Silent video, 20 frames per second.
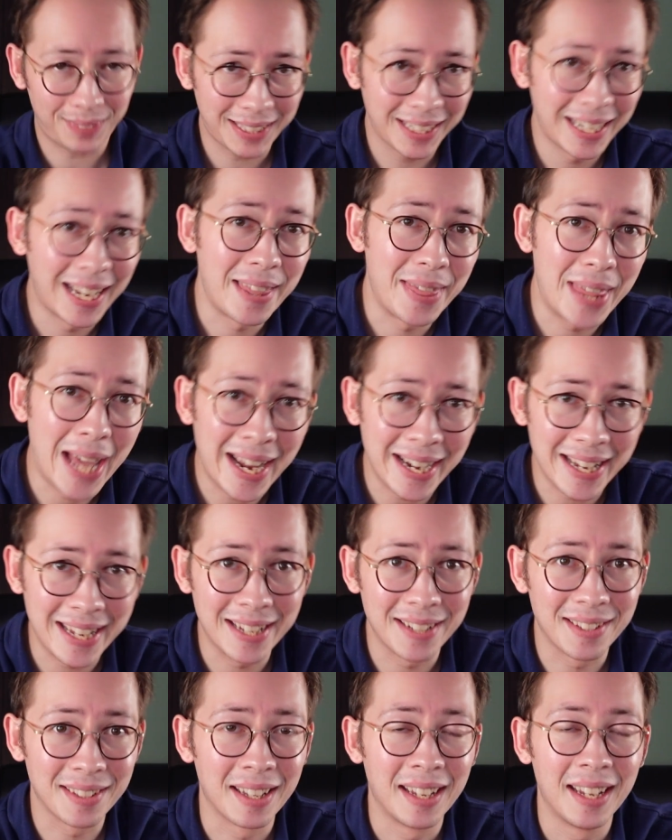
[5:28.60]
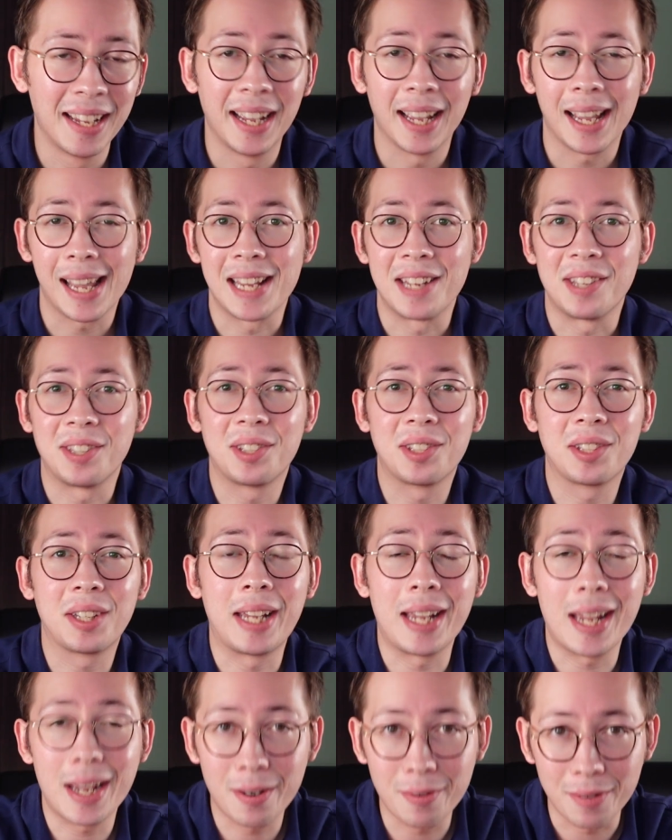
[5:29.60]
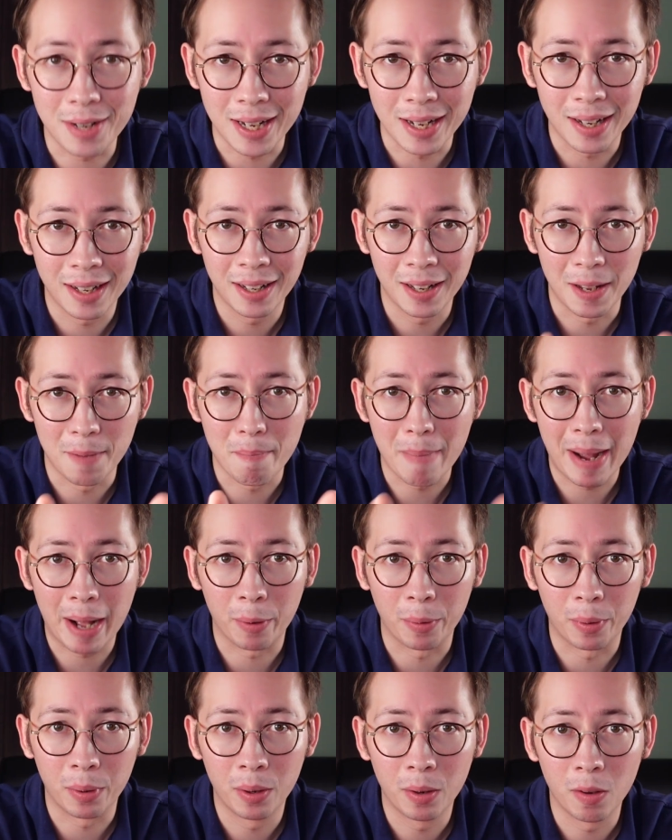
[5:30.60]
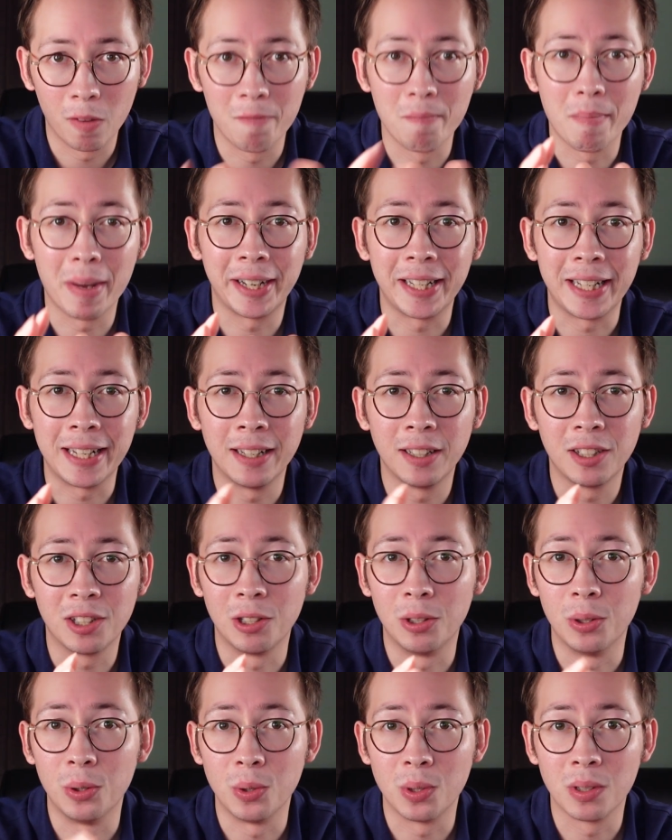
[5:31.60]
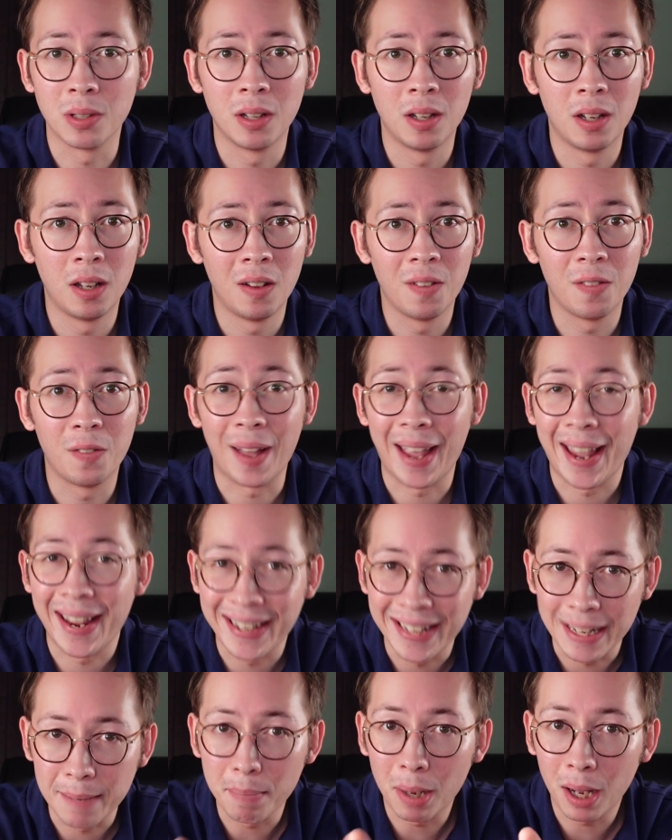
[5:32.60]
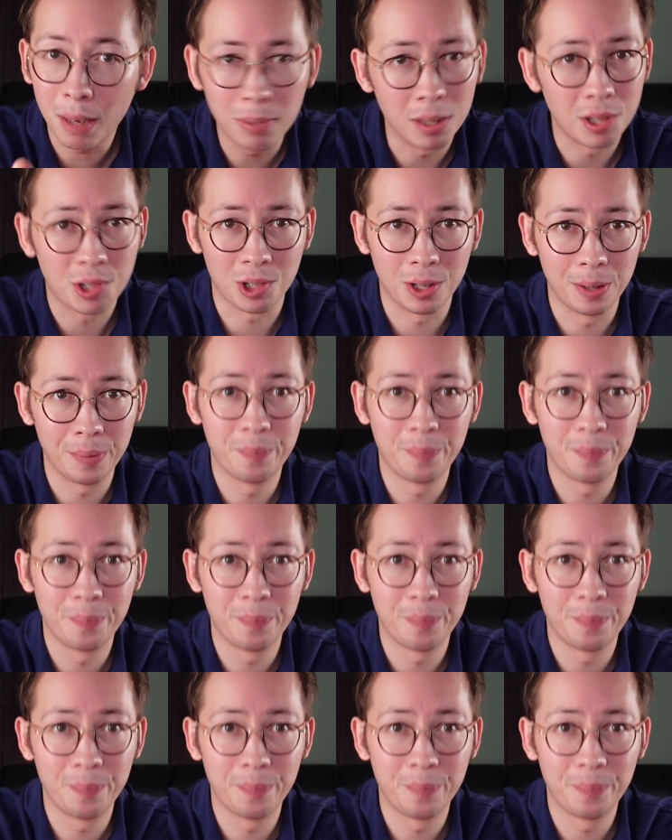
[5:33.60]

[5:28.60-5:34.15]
and that is a scary amount of money to lose for any publisher.